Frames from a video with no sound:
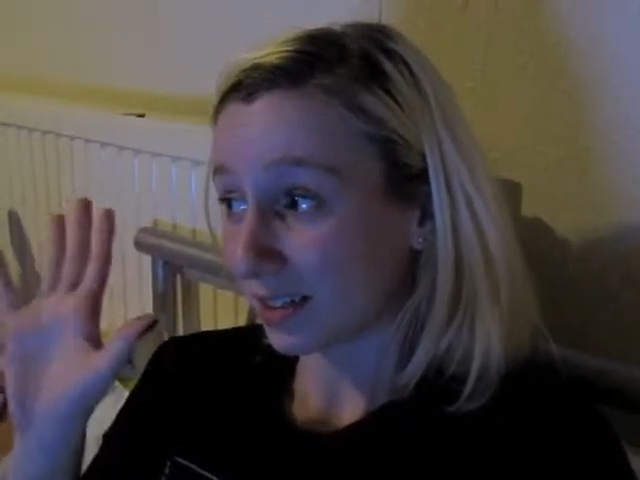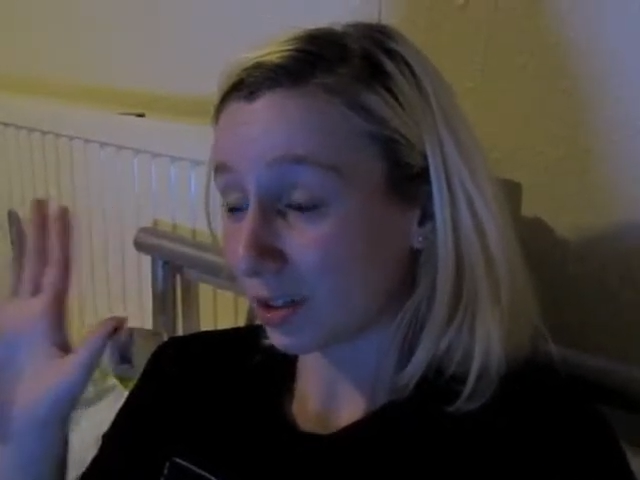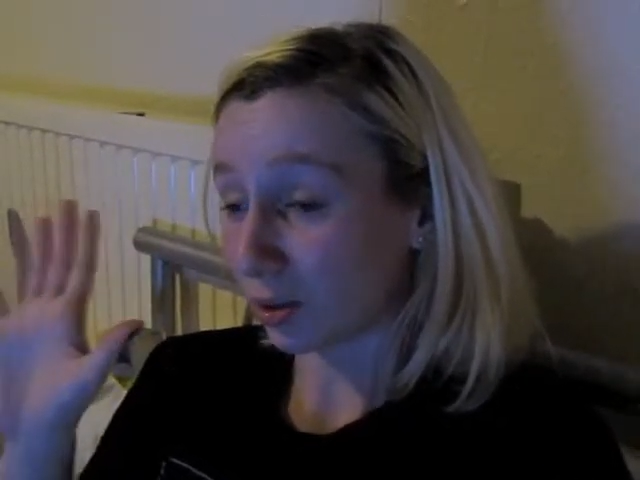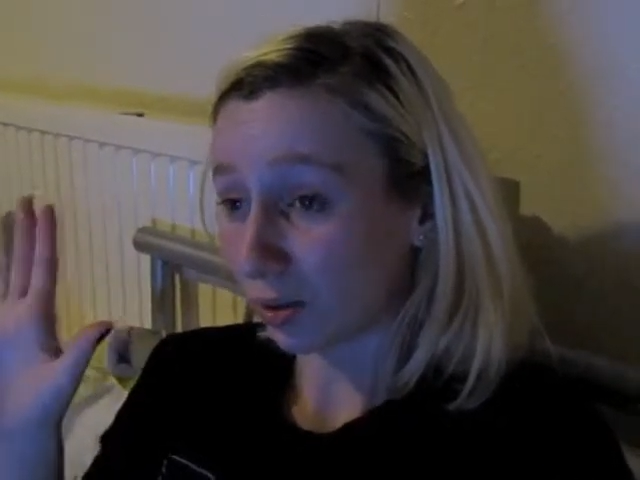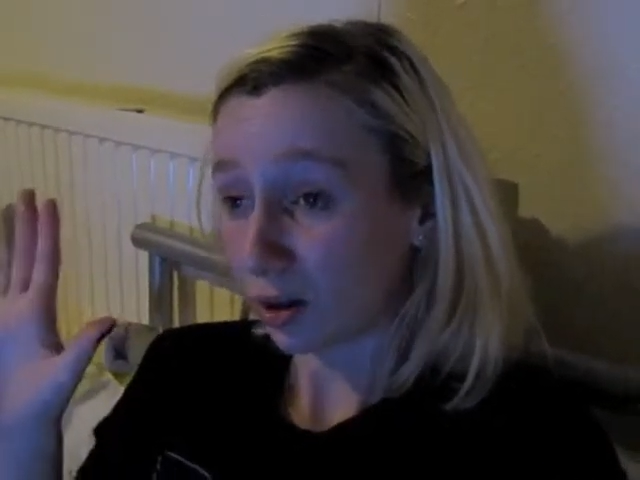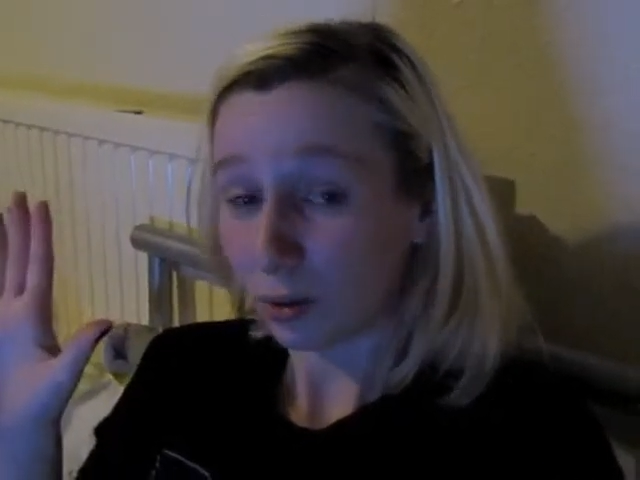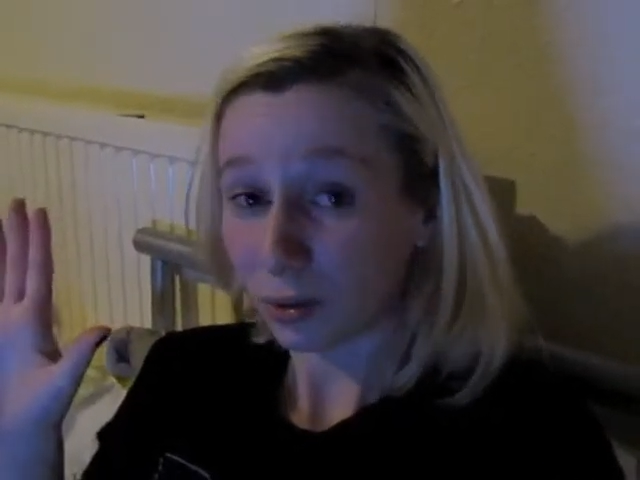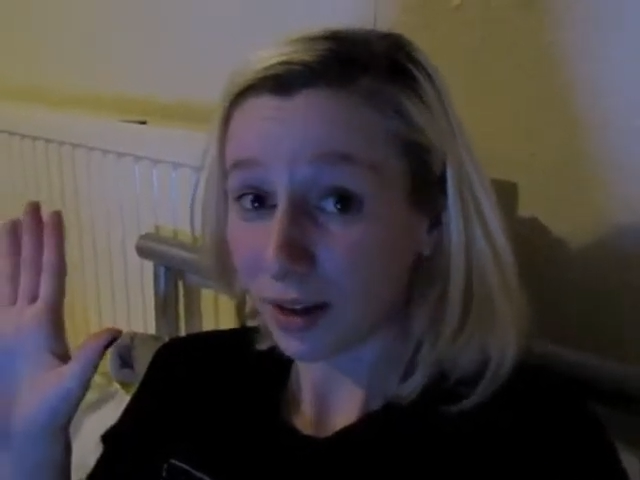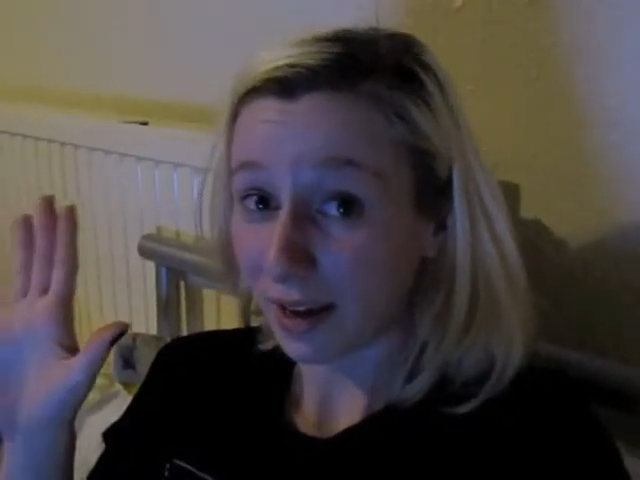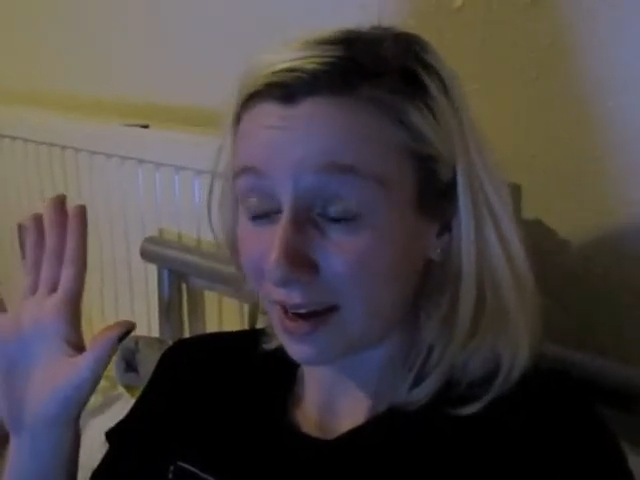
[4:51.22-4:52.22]
Don't know,
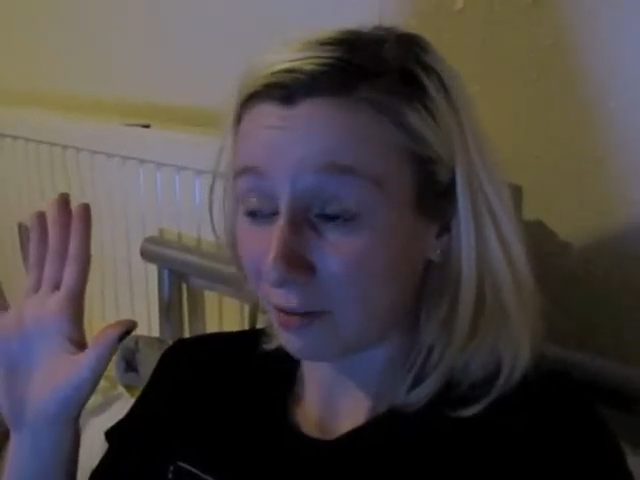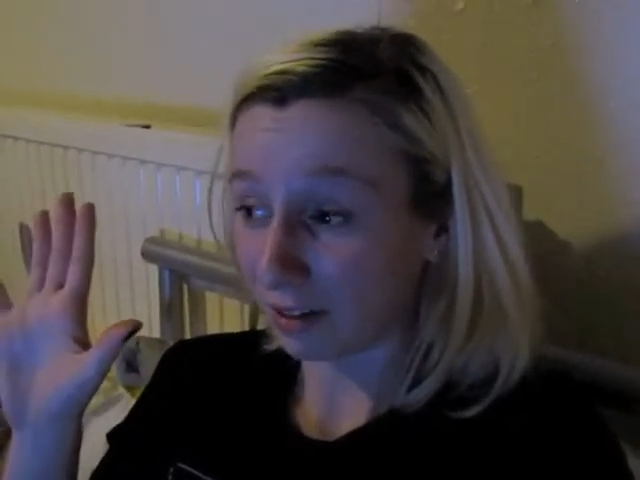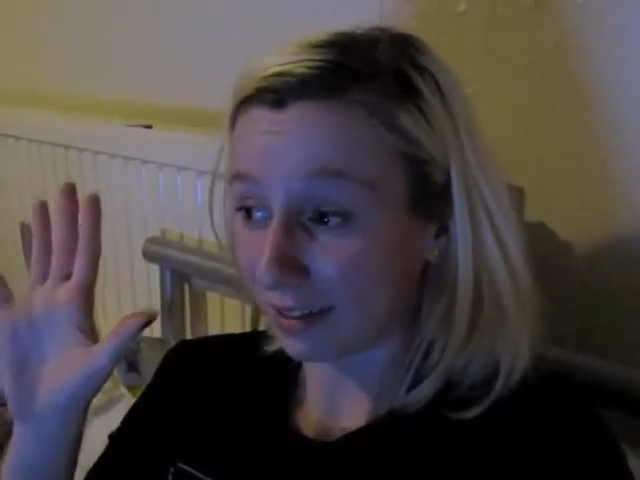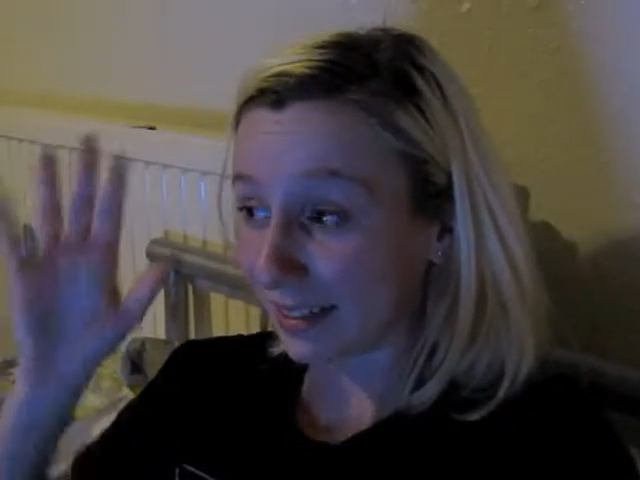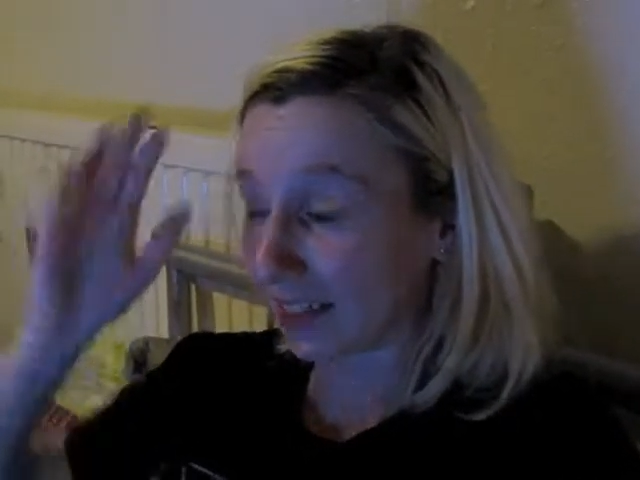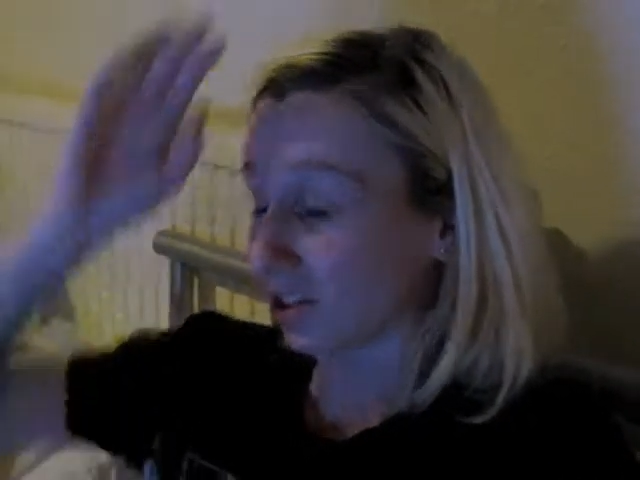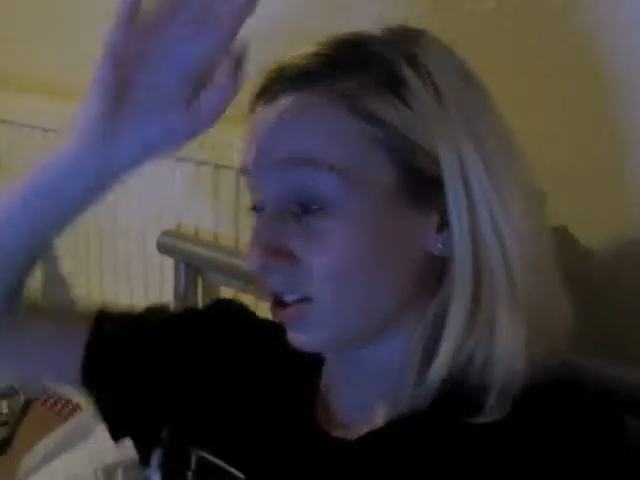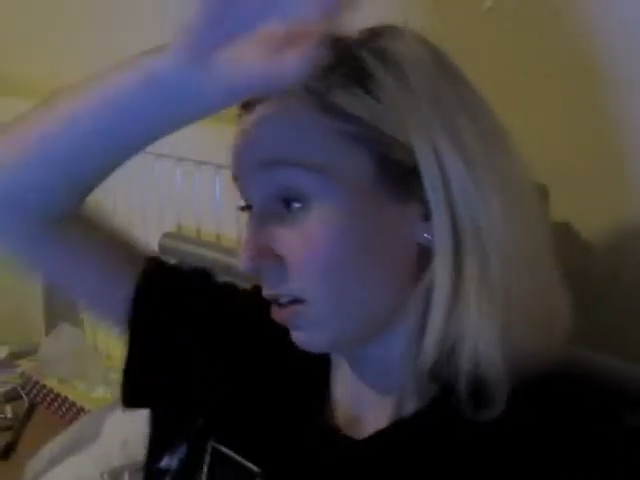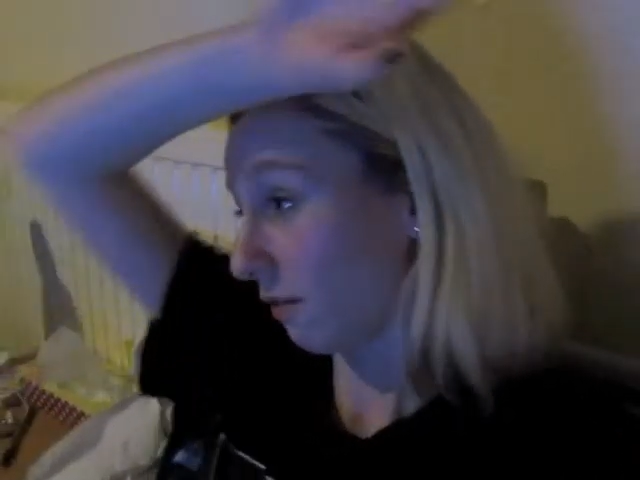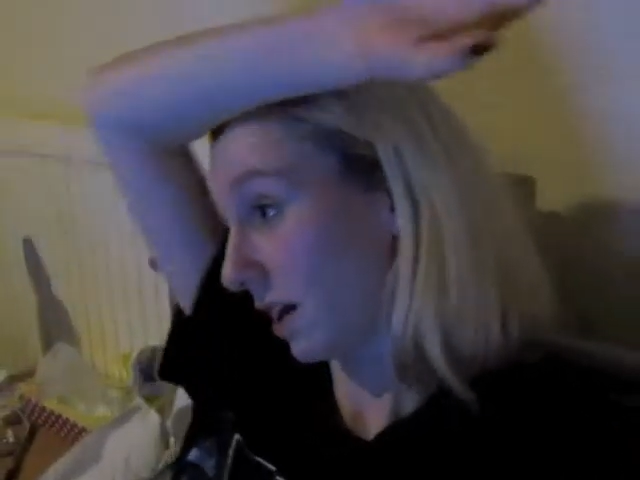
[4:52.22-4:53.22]
and I really need to
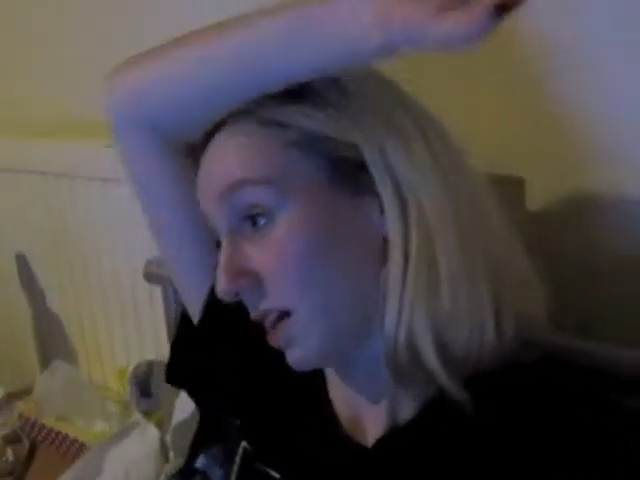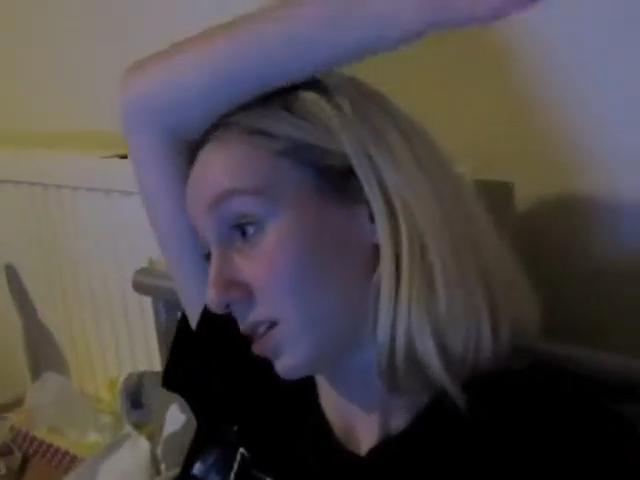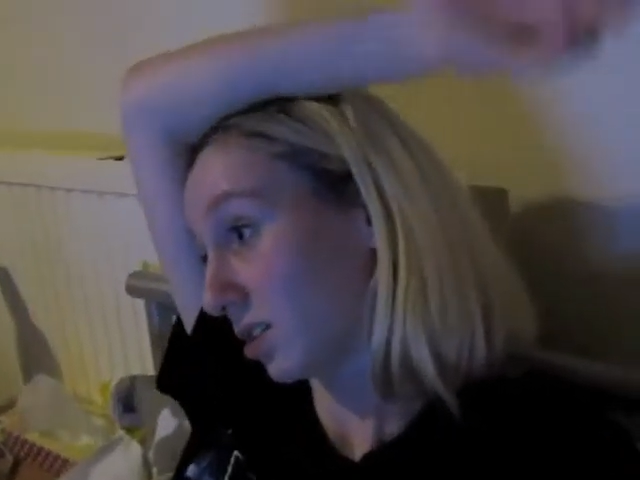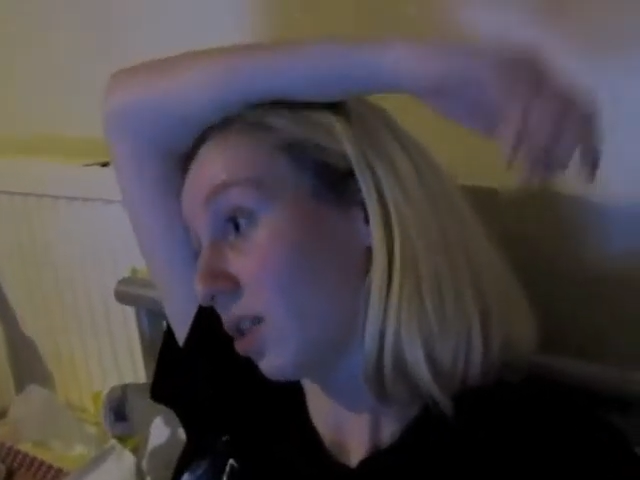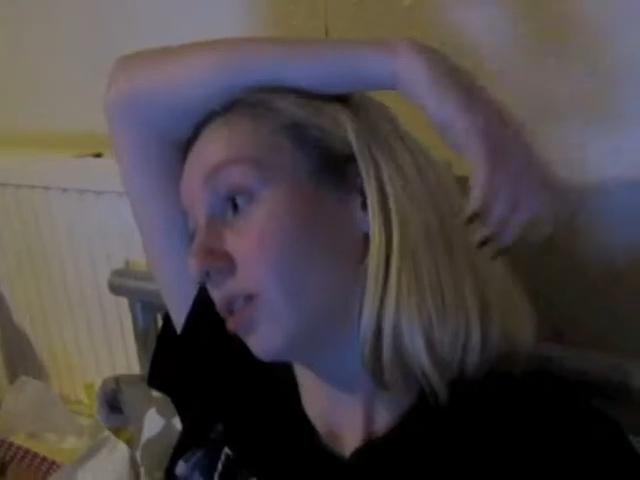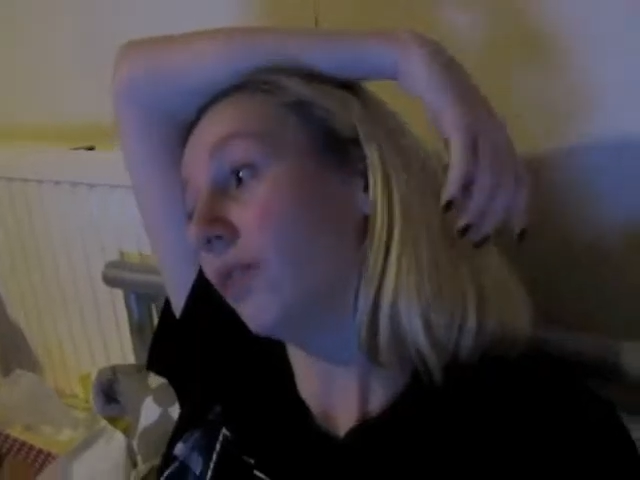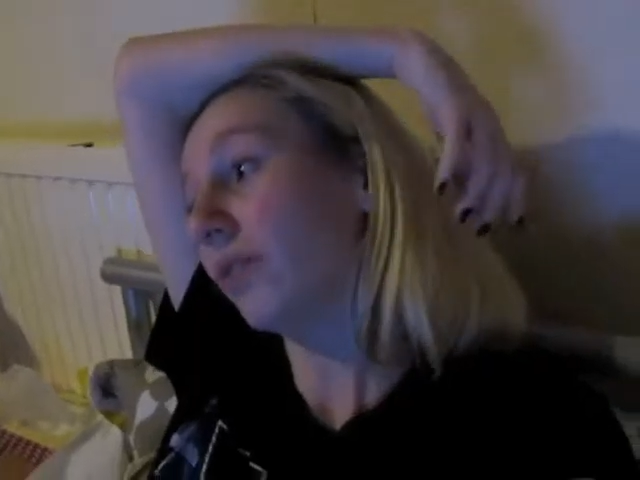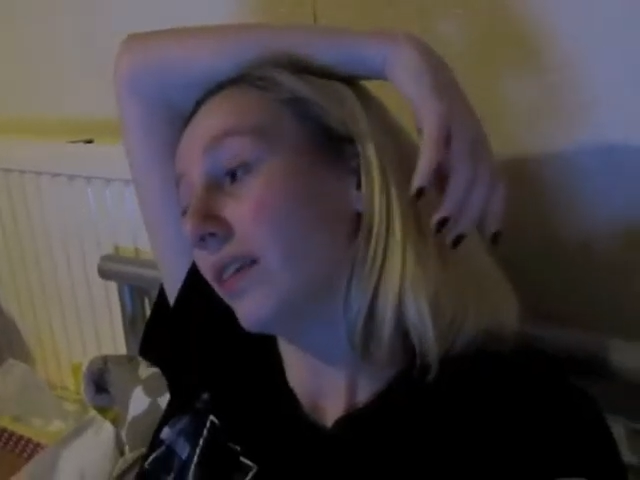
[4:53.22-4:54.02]
start writing, so